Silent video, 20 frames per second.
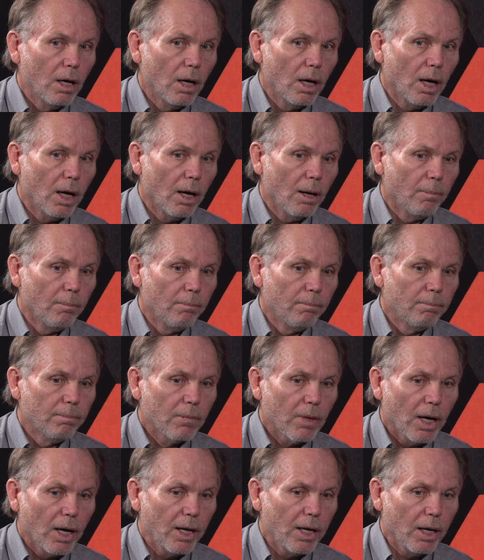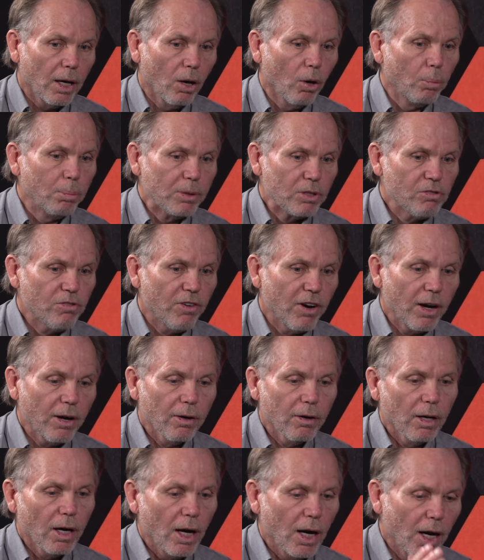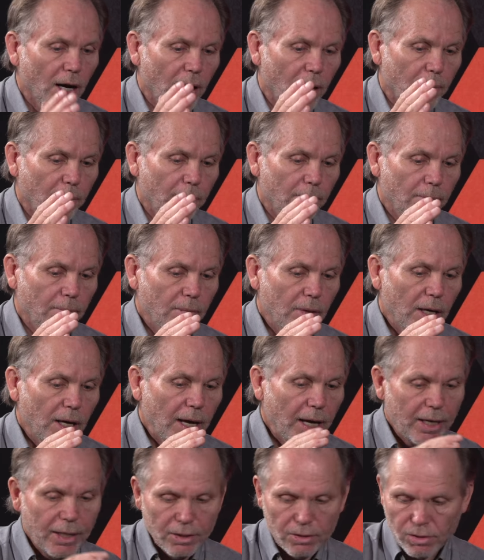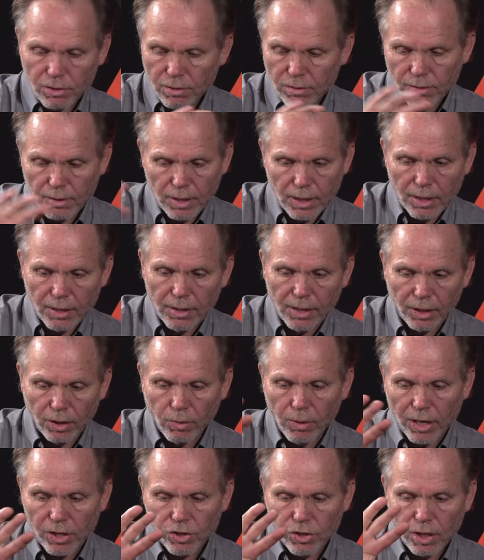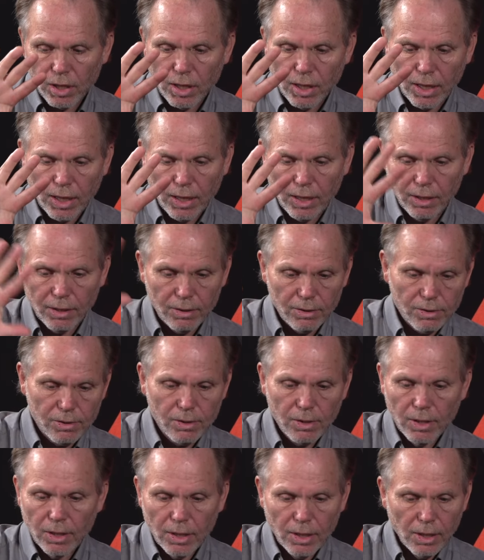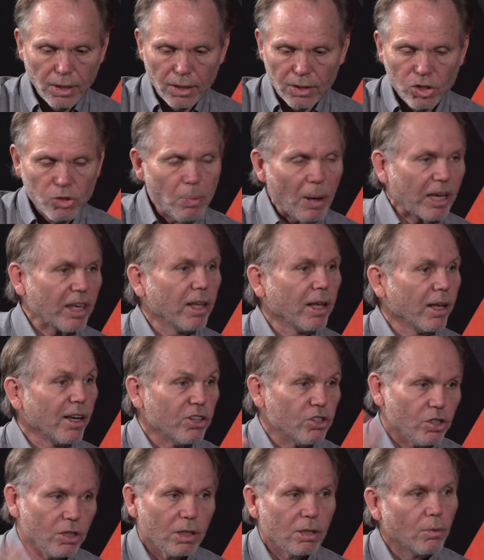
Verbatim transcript: Um, I, I, hope it's fair, um, and it's the question is speculation.